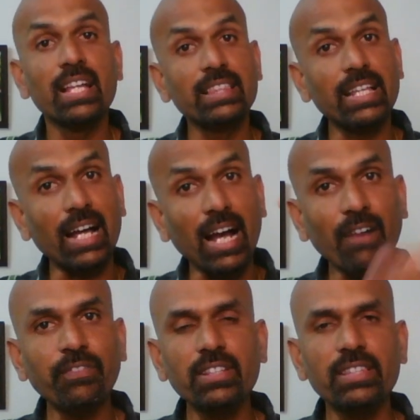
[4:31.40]

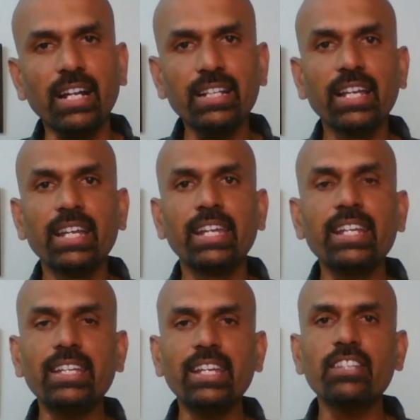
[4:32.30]
After that,
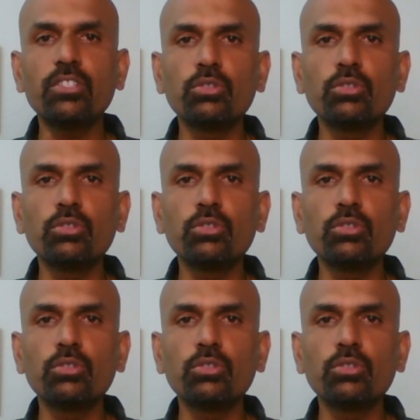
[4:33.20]
in case